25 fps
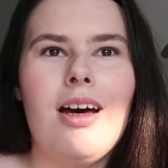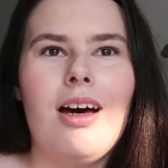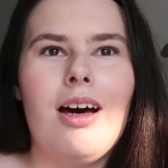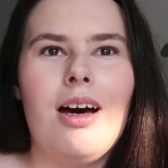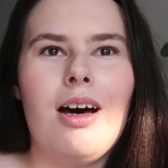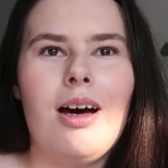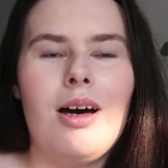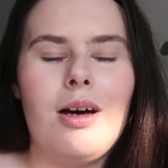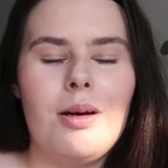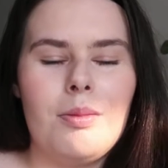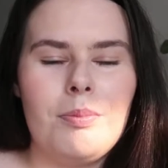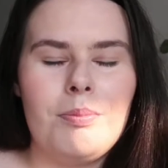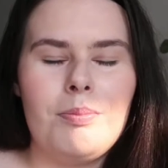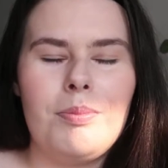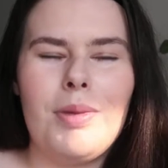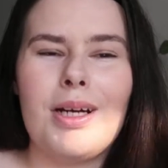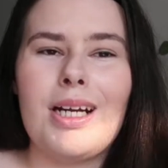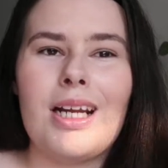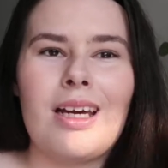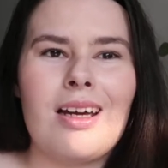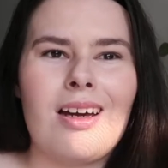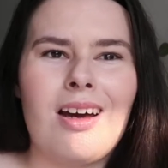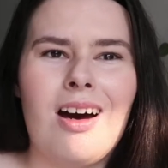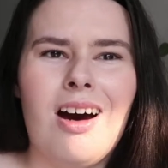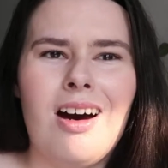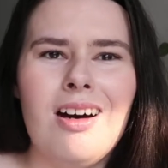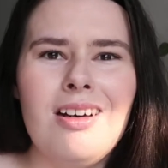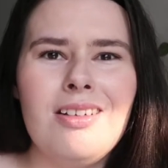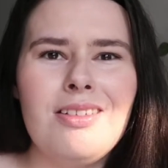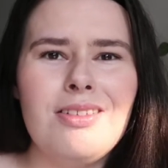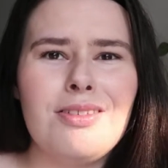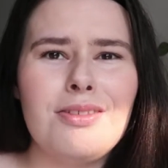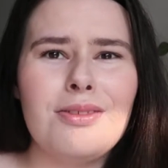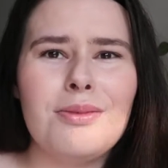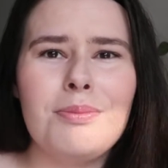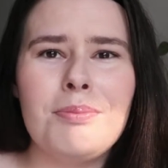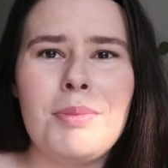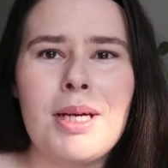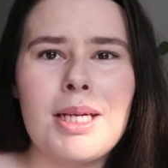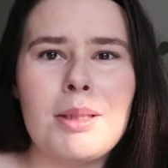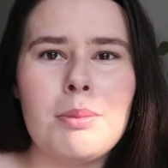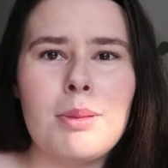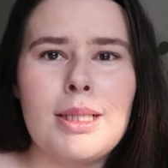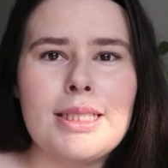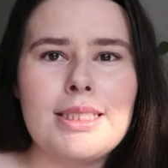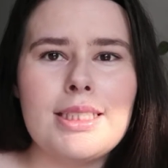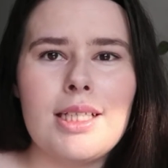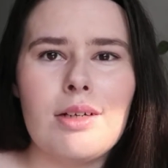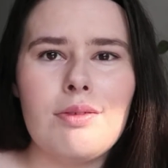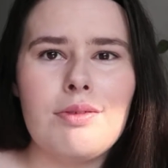But I can't make
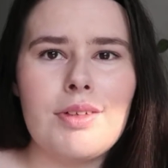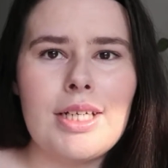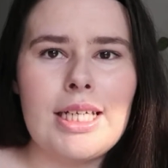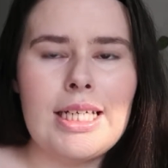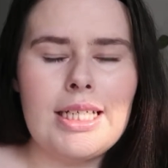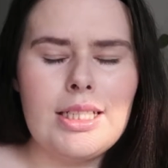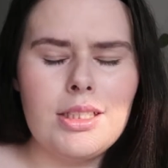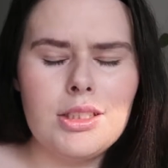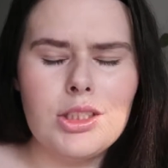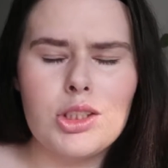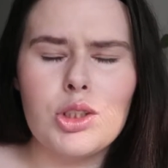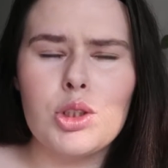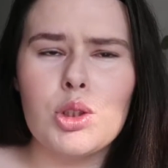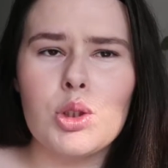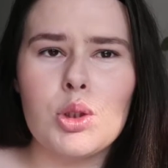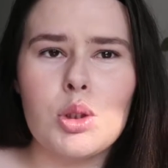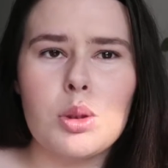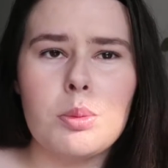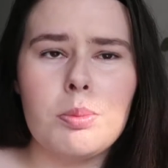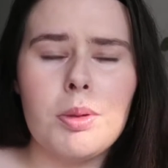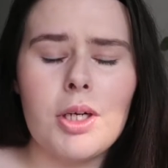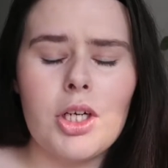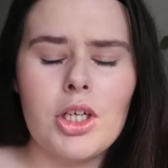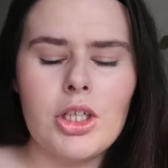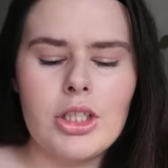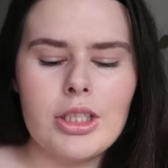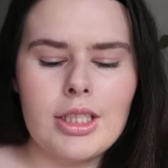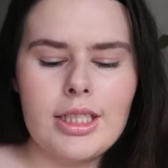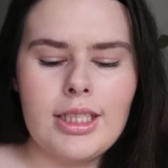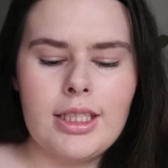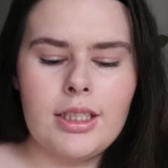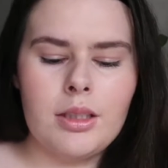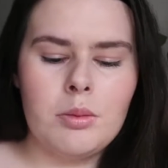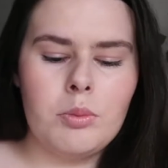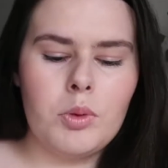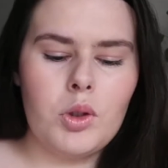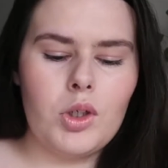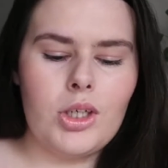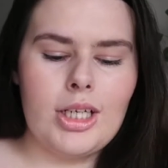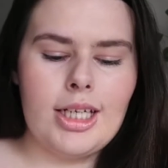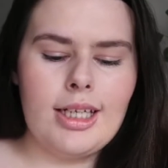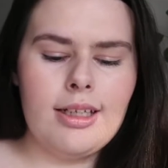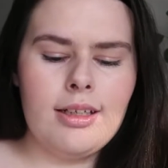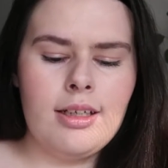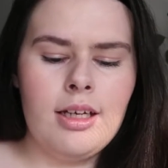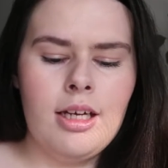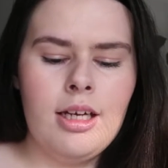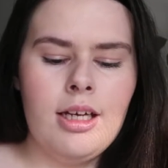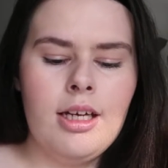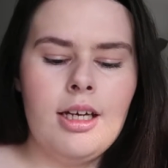myself eat super early in the
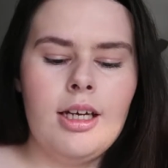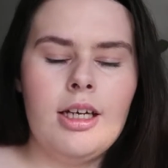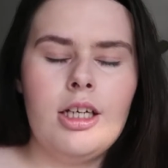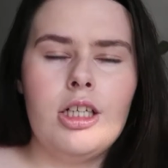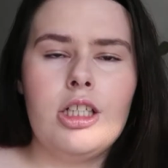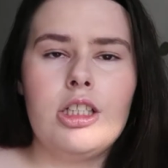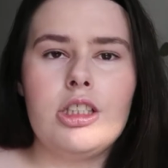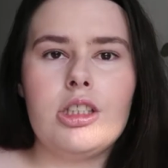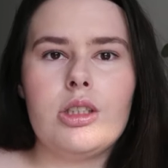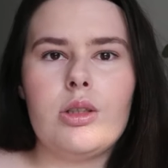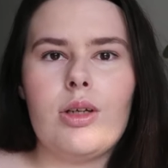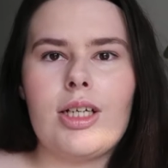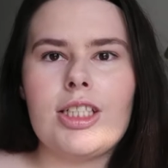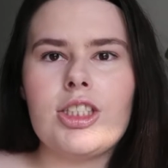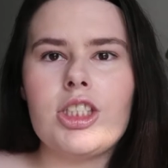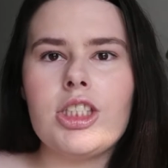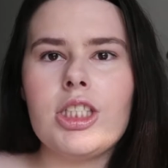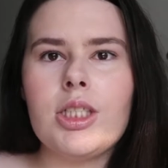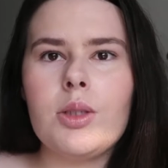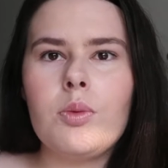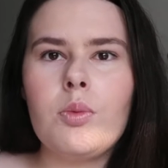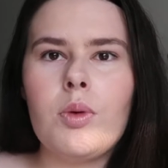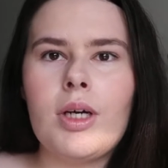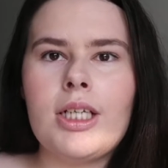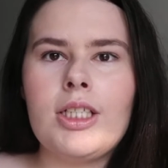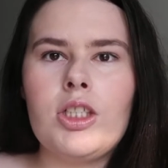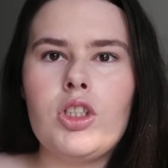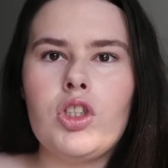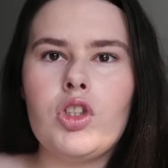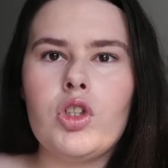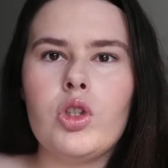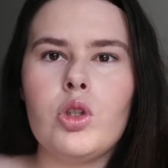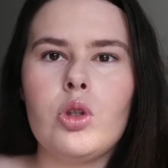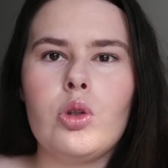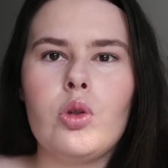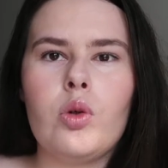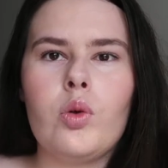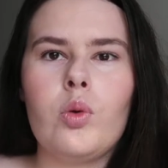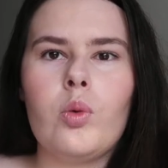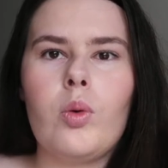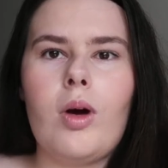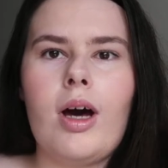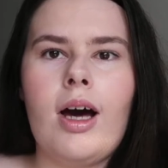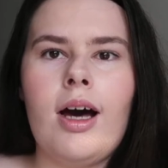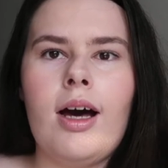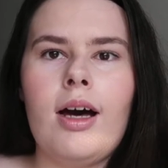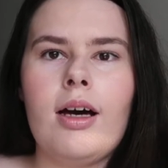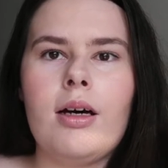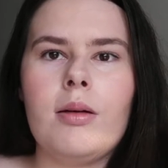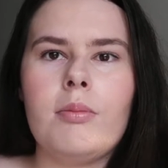morning. So I actually went to
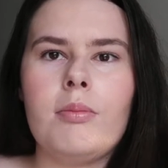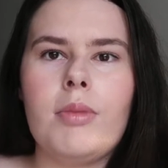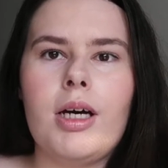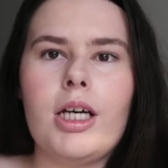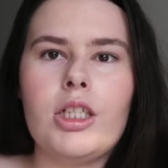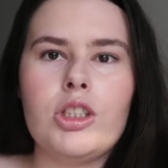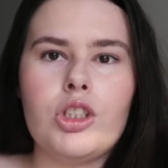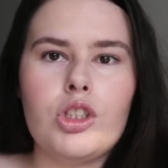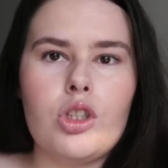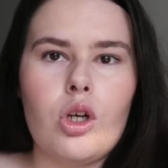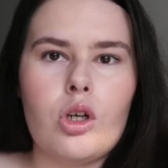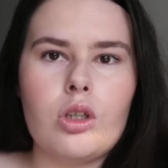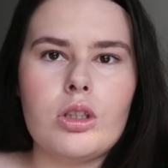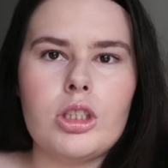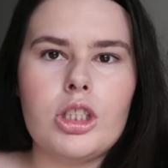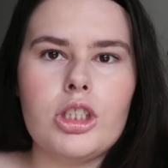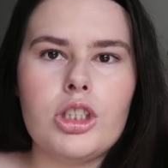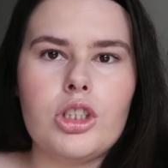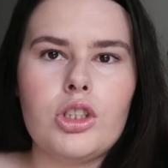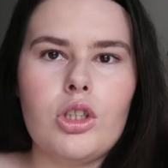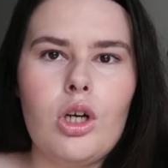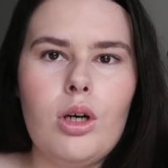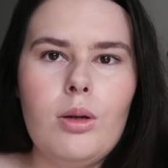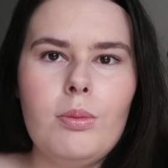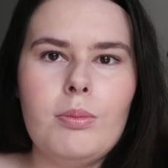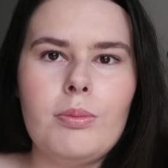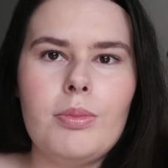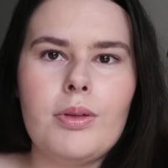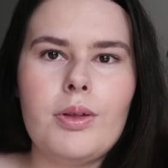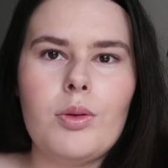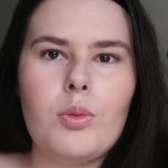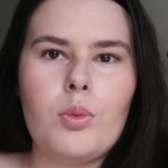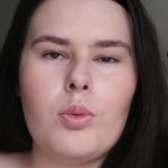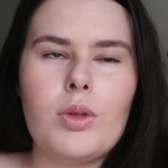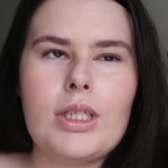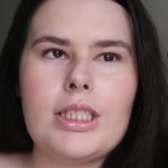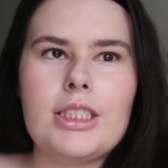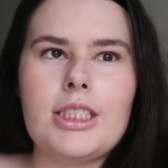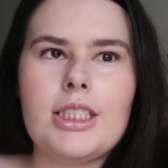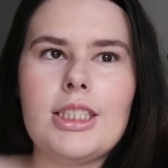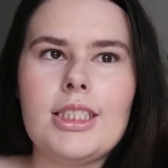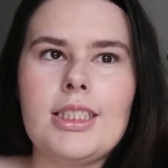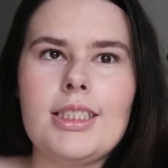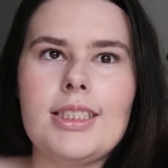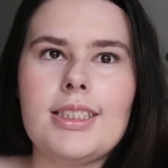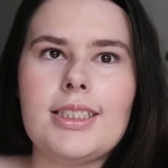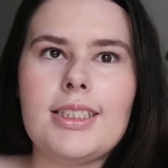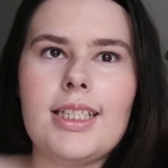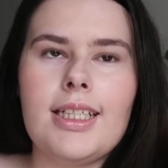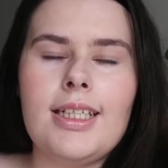a chocolate shop which
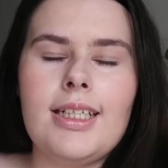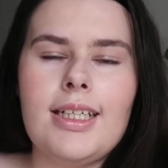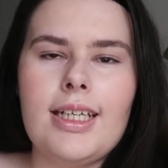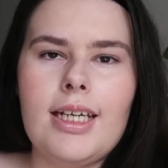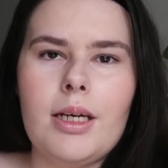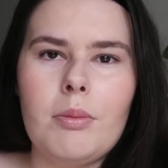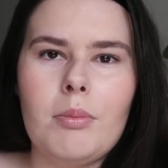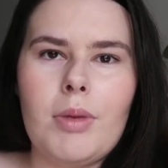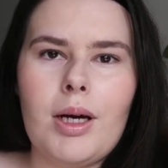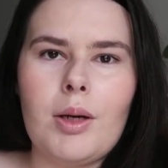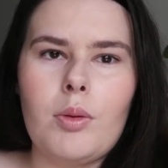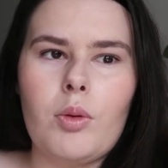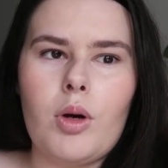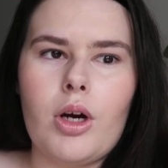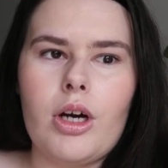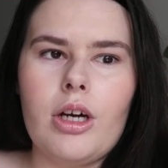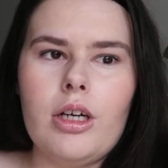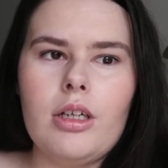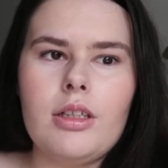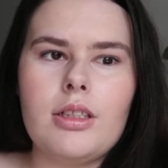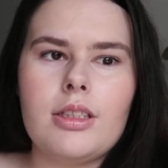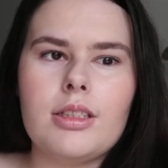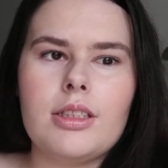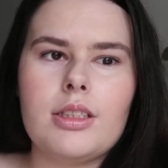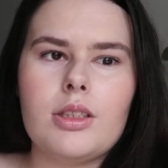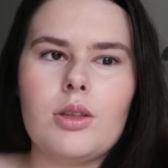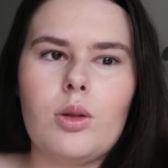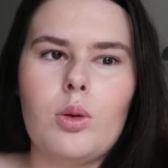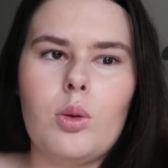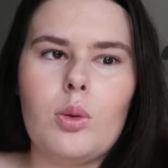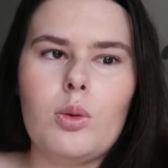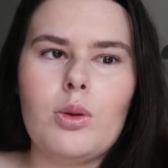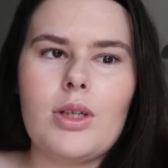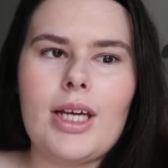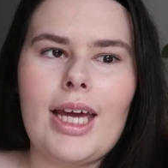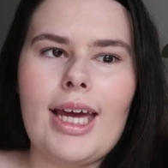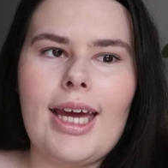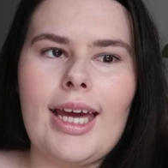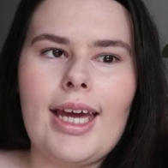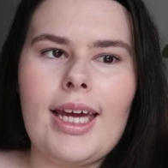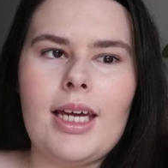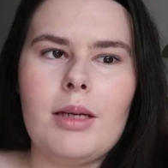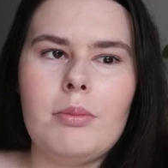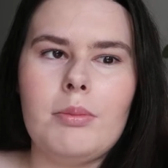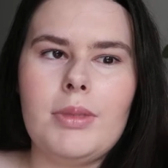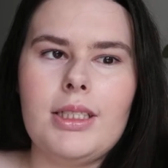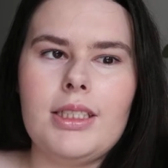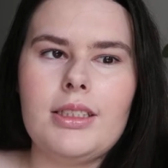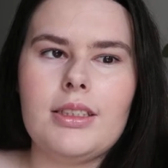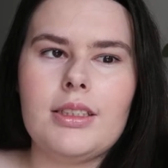is near my work. It's called
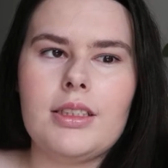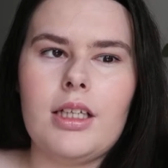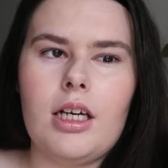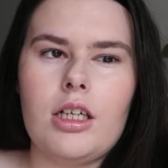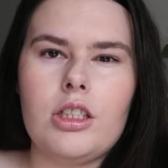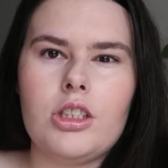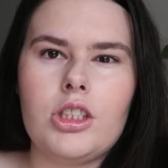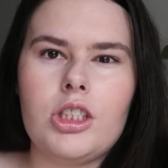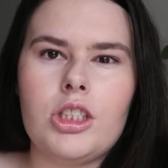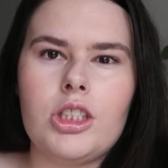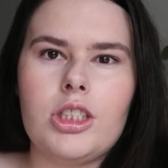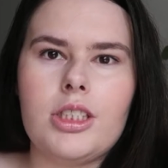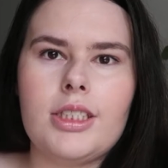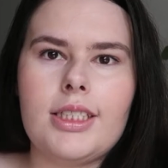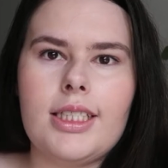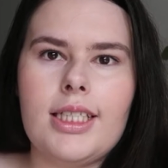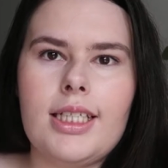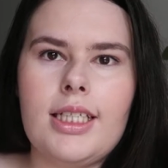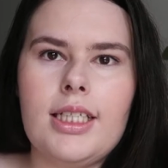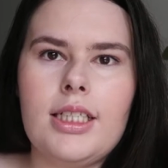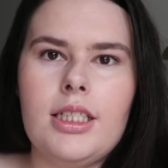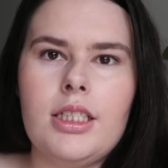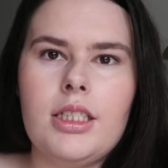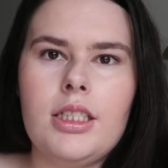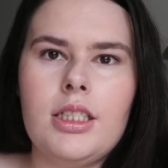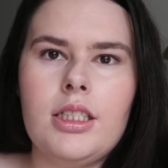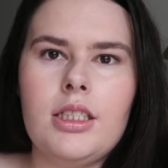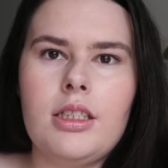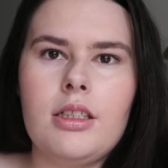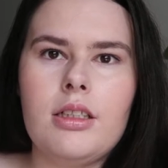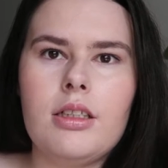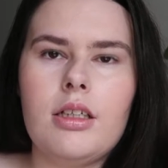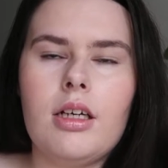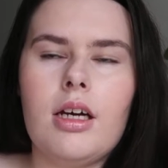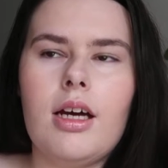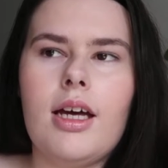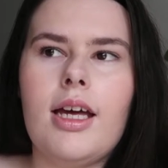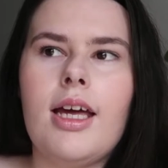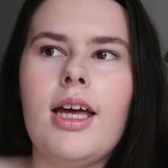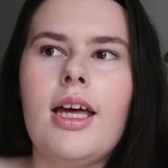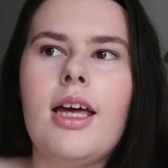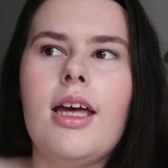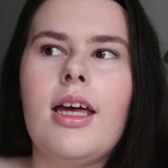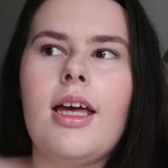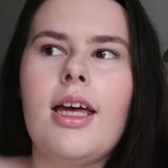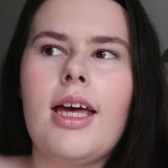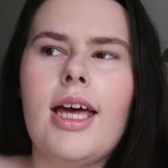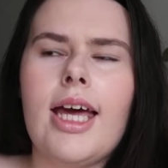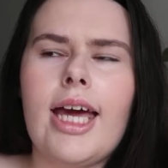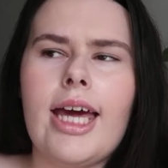Amy Sargentine.
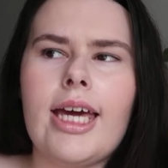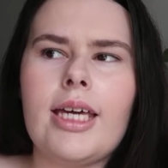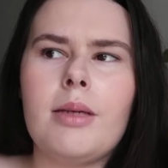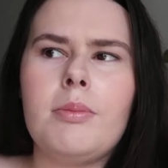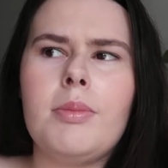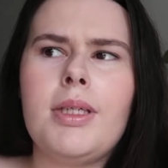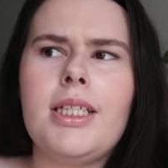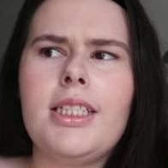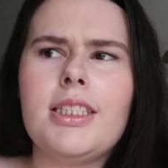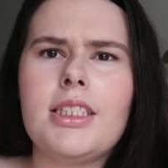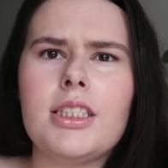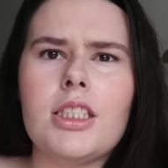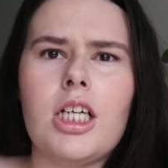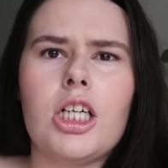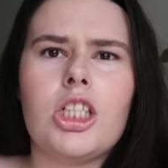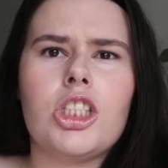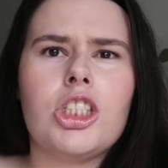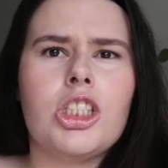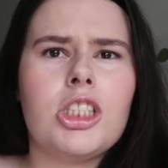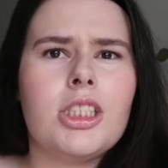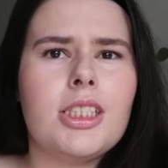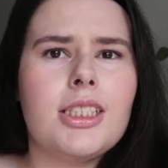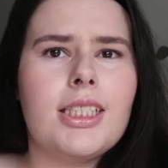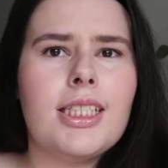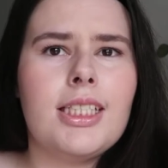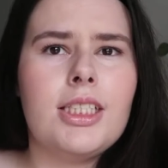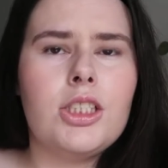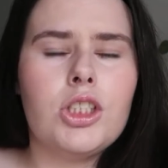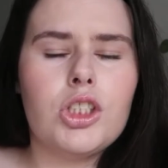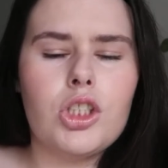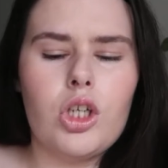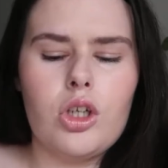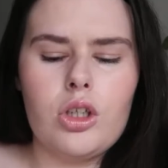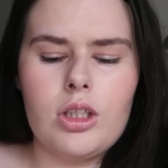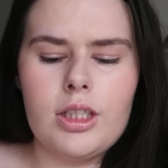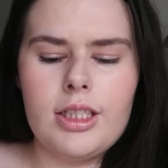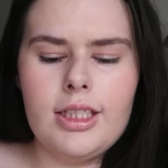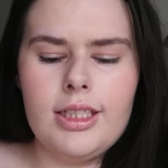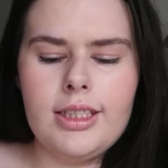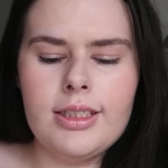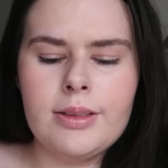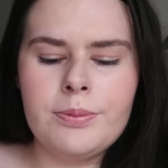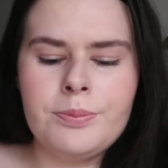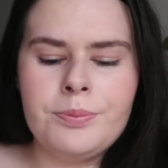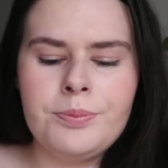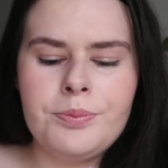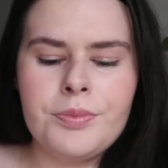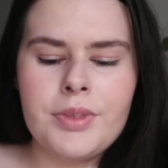Amy Sargent Scene chocolate.